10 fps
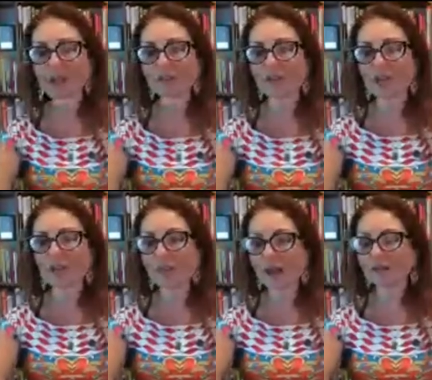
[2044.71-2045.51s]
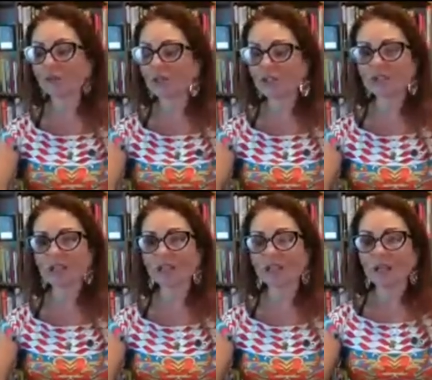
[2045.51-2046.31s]
down to the Z,
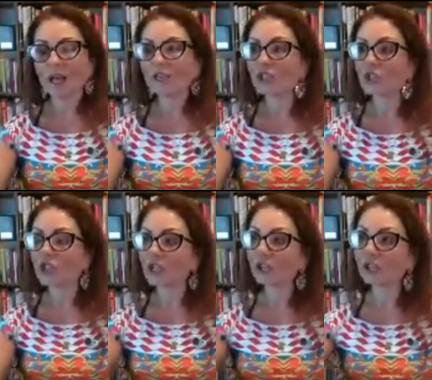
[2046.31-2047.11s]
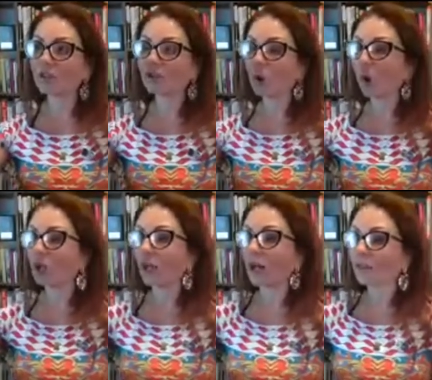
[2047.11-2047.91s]
and she could have taught
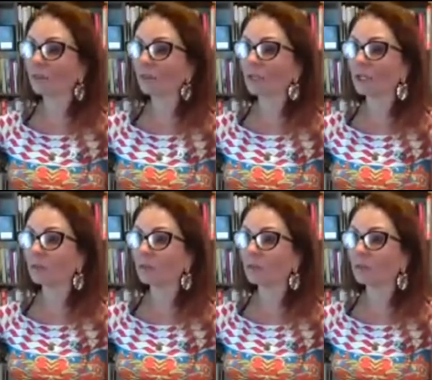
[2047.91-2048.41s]
other people